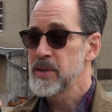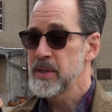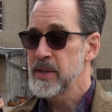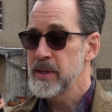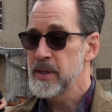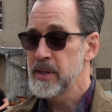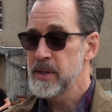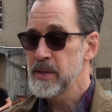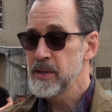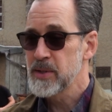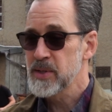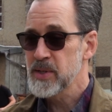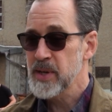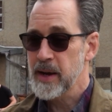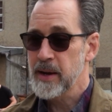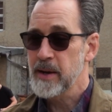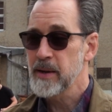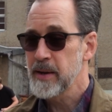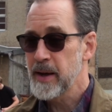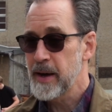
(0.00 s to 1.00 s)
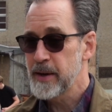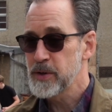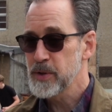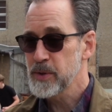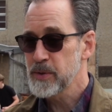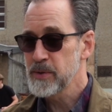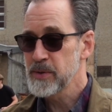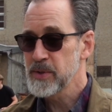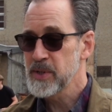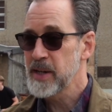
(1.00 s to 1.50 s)
the
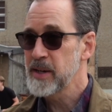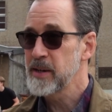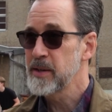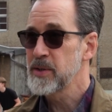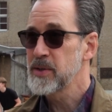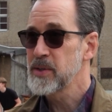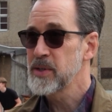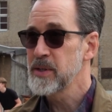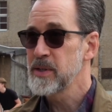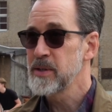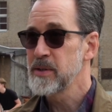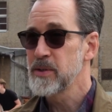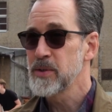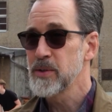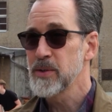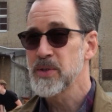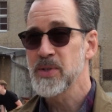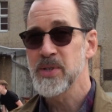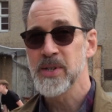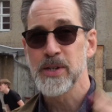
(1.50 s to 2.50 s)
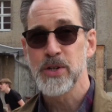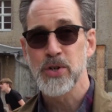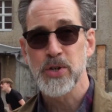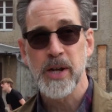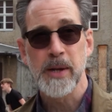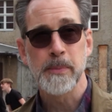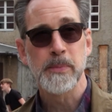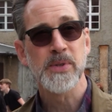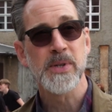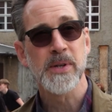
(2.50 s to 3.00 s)
psychological tendency to see
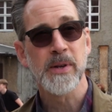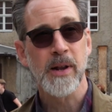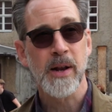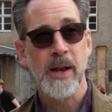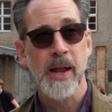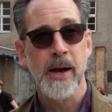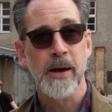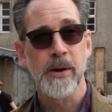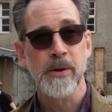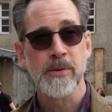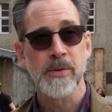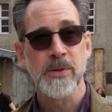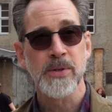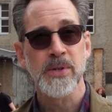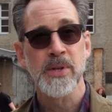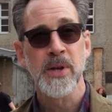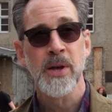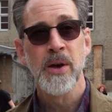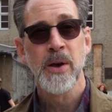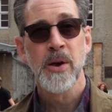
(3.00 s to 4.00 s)
shapes in clouds